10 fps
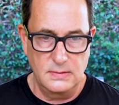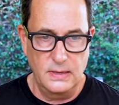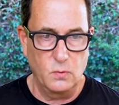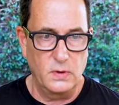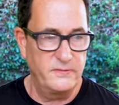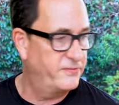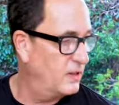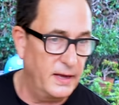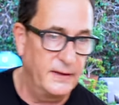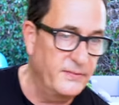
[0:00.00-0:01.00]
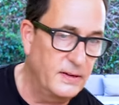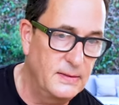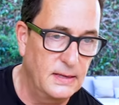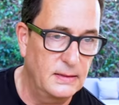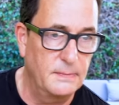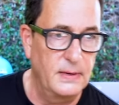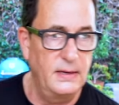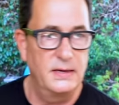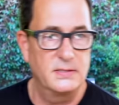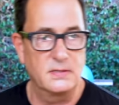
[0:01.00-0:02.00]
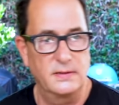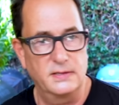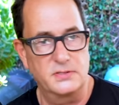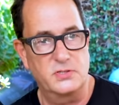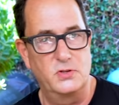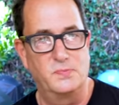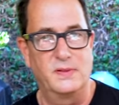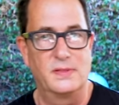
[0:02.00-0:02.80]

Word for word: and one fly if I can get my hands on that stupid